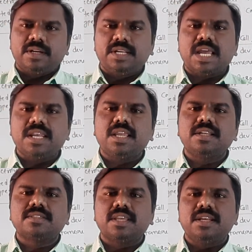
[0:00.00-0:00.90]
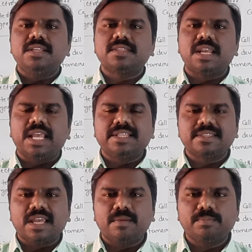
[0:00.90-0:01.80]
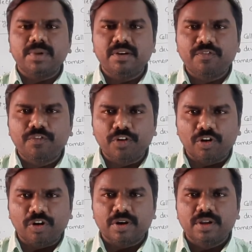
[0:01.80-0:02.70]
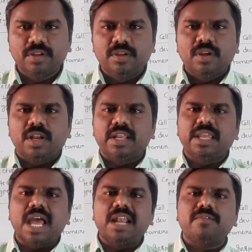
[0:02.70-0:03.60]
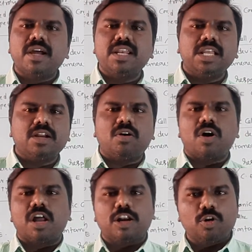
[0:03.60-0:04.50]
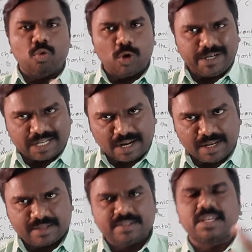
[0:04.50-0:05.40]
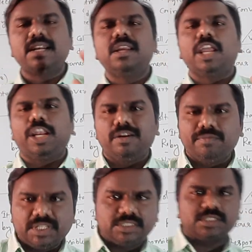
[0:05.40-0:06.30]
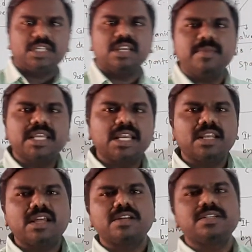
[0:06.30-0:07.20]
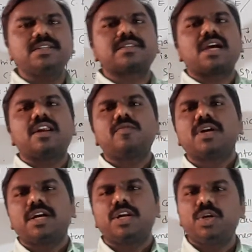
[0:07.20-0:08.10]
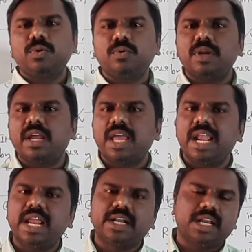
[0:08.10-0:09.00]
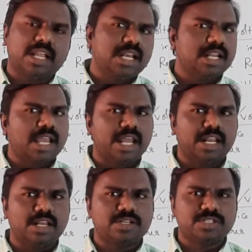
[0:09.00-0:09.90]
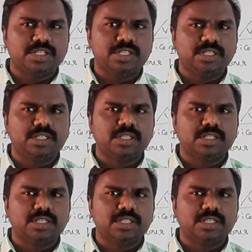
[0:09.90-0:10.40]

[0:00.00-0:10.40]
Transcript: Daniell cell is an example for galvanic or voltaic cell in which chemical energy is converted into electrical energy.